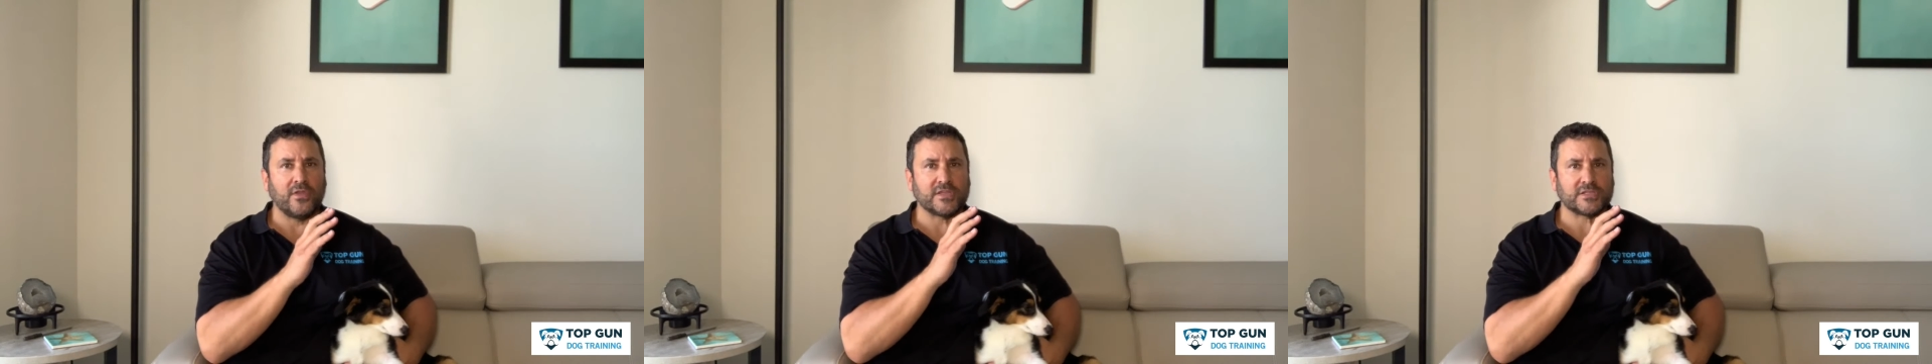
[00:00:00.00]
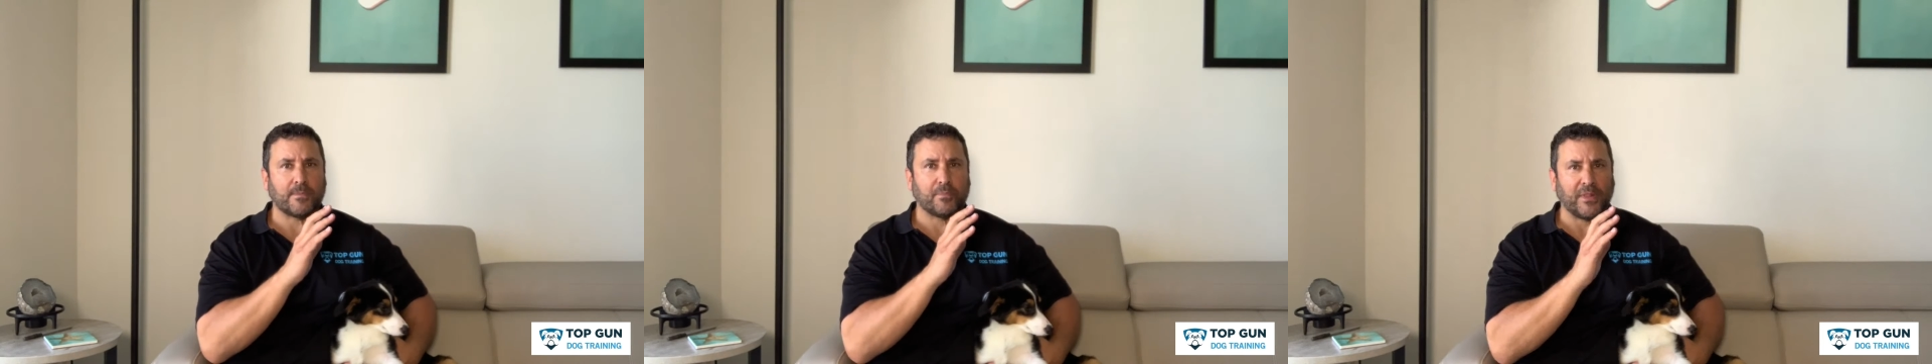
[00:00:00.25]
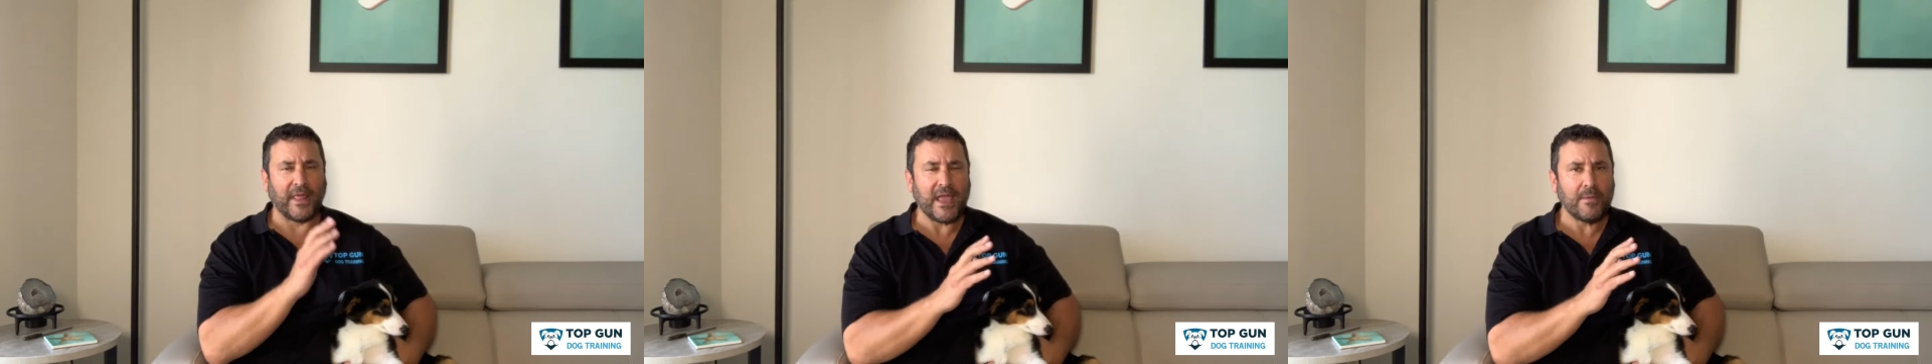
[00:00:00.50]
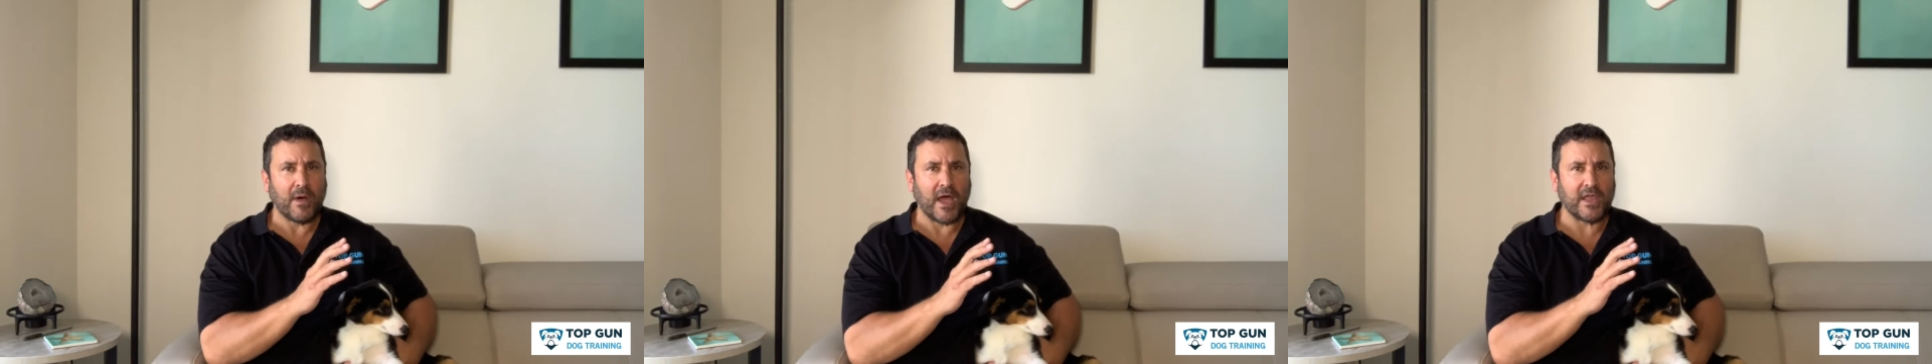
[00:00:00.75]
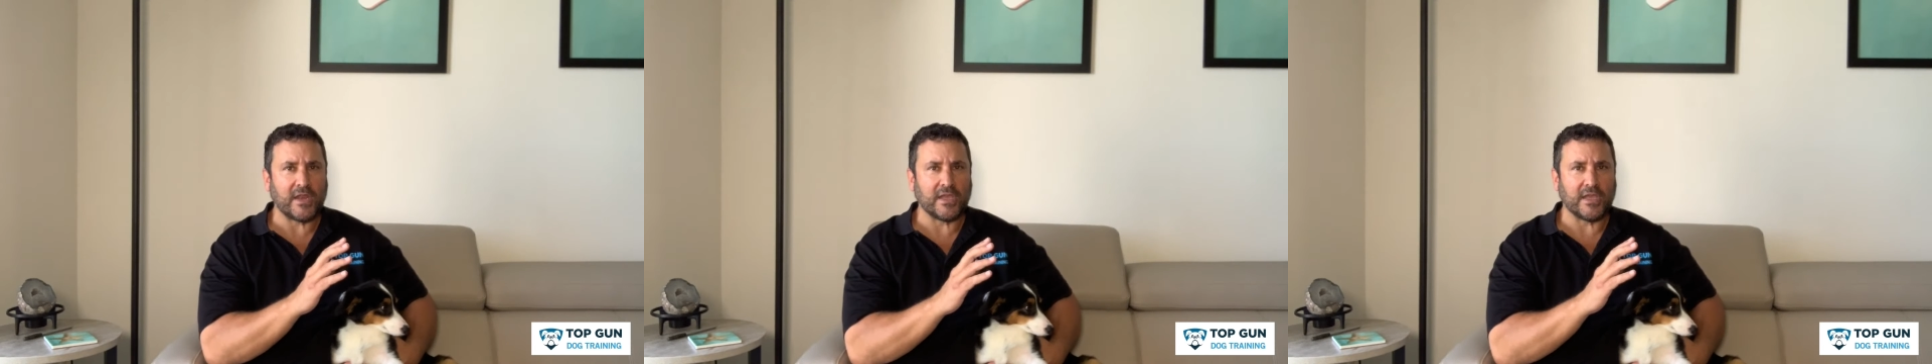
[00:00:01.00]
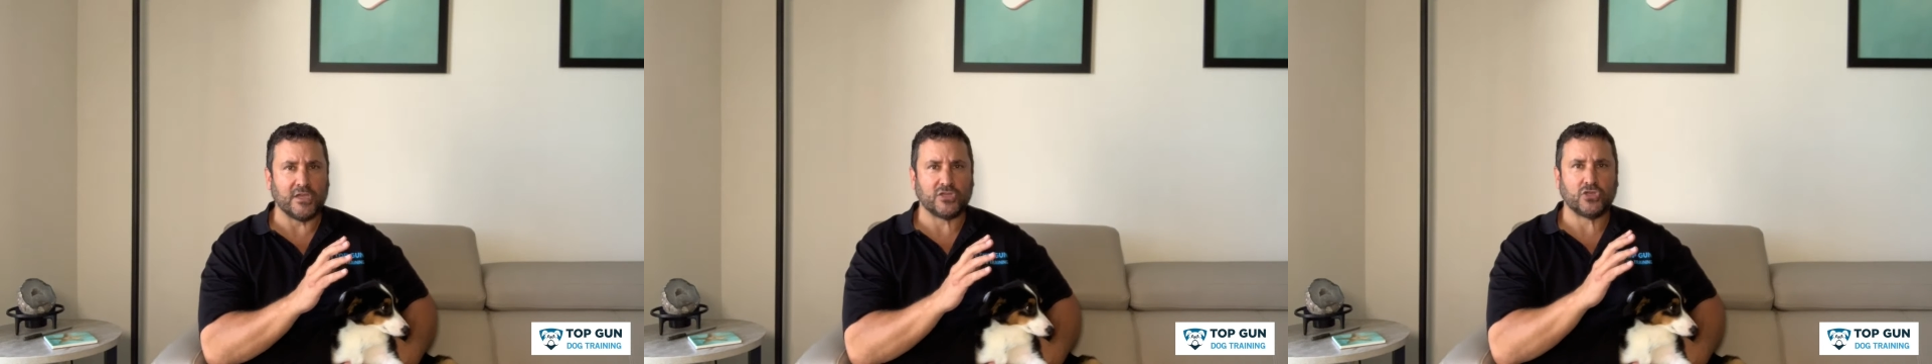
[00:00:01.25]
this play
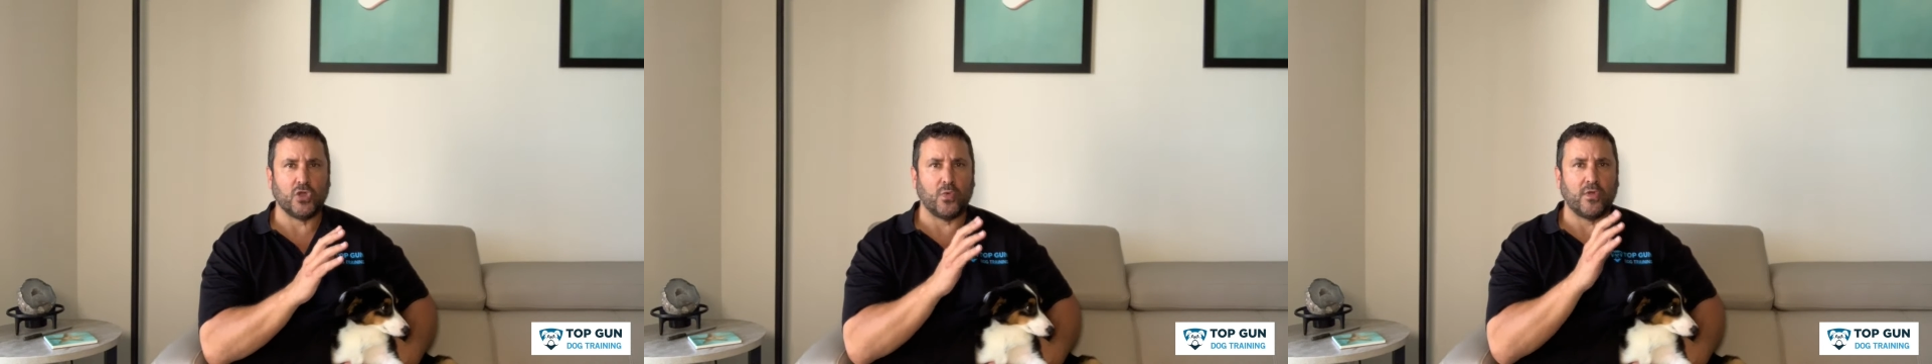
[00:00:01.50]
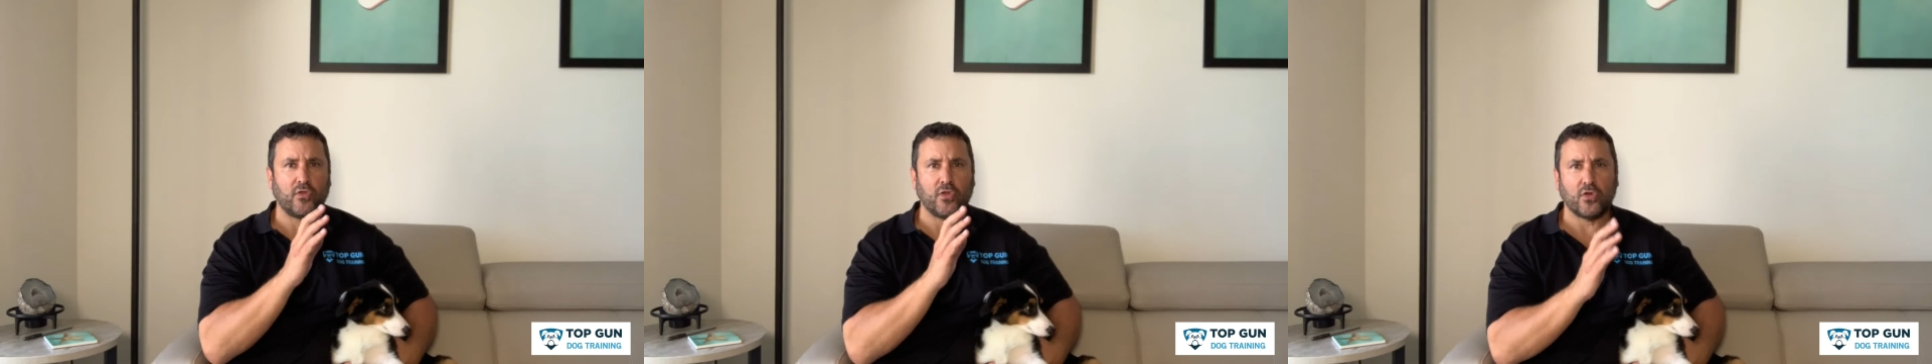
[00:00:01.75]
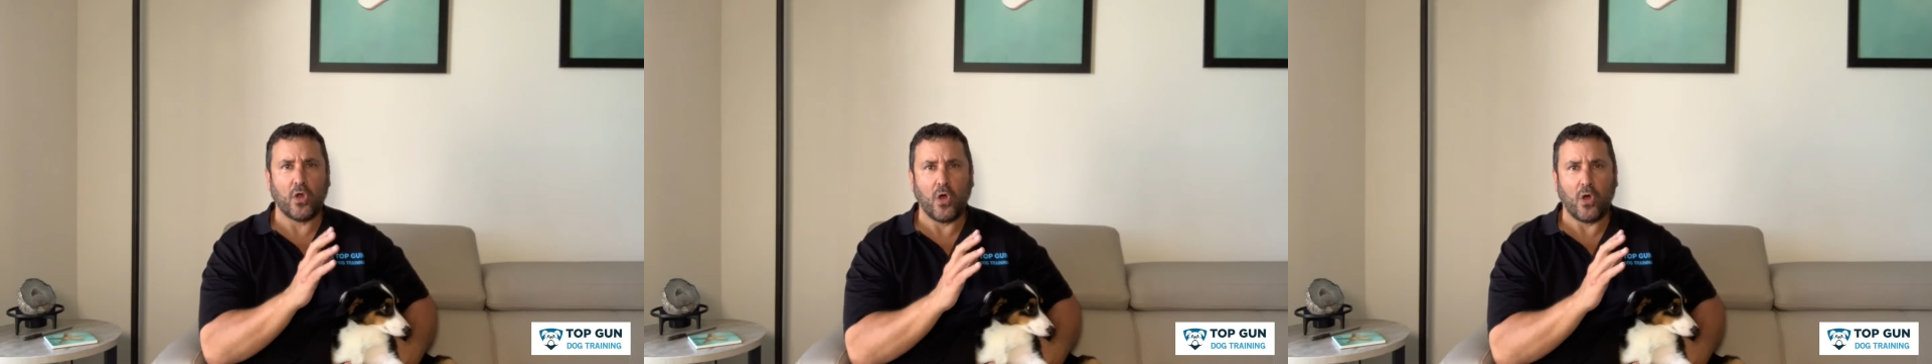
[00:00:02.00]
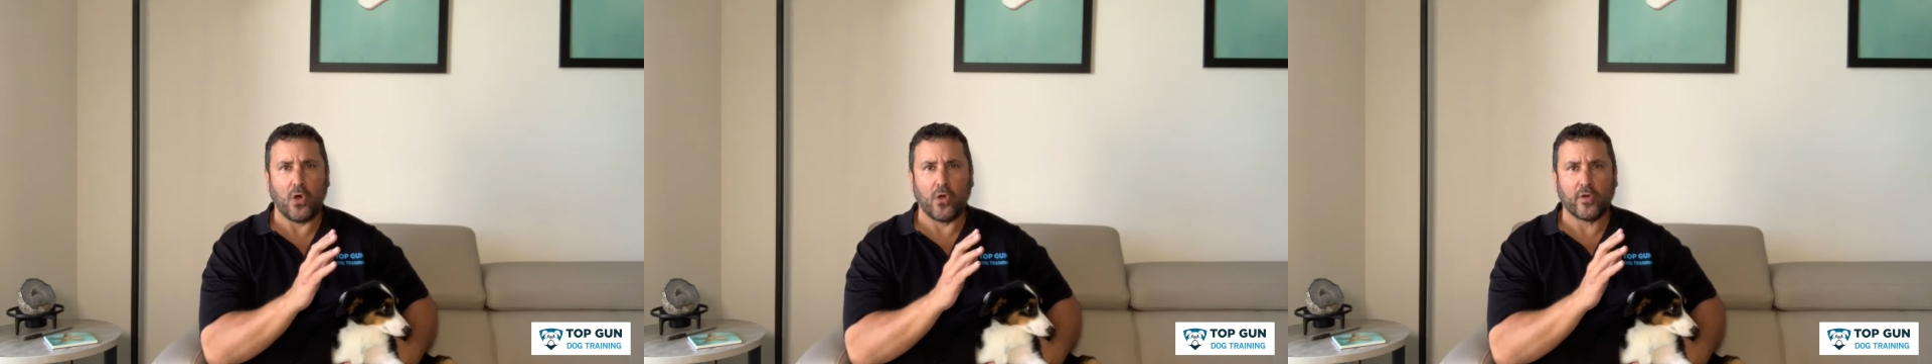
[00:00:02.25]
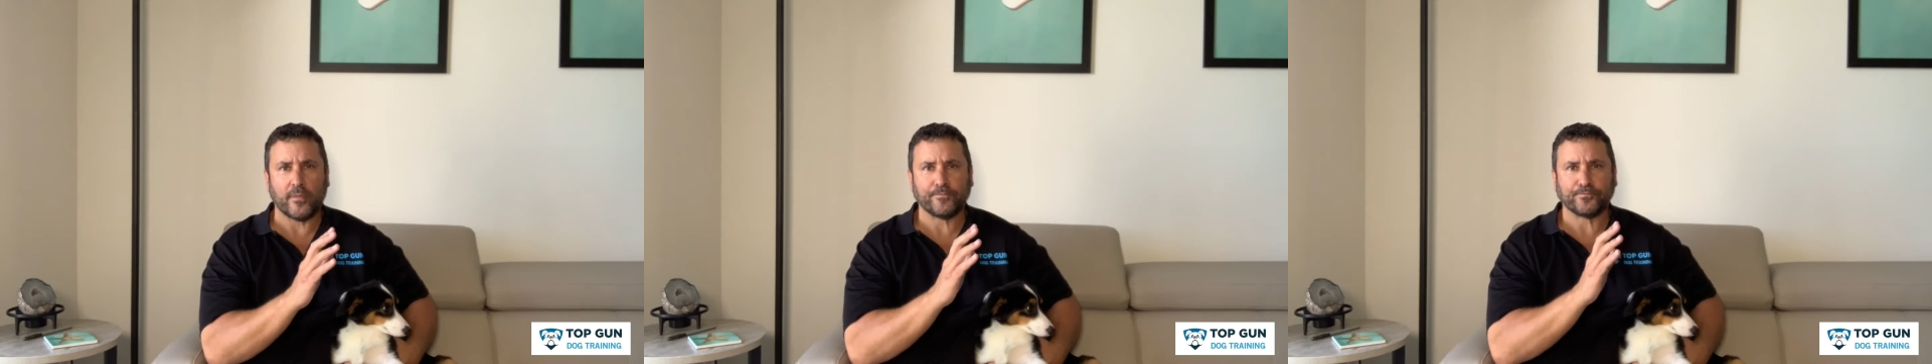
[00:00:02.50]
biting issue with your dog